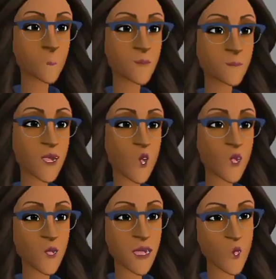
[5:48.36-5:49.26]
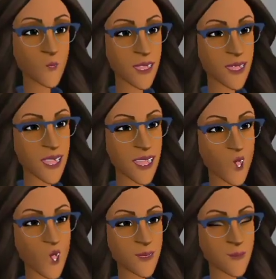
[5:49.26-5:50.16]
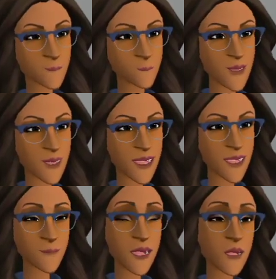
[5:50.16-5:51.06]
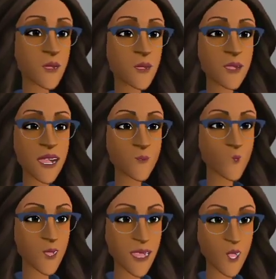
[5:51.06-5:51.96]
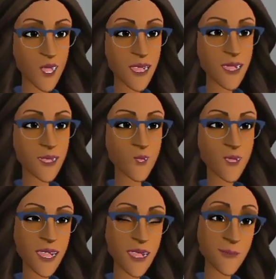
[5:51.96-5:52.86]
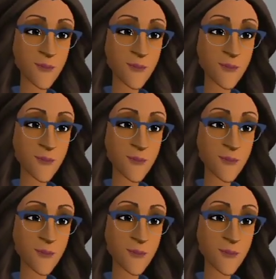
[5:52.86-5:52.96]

I'm not going to be here long. My husband and I are pretty well known in the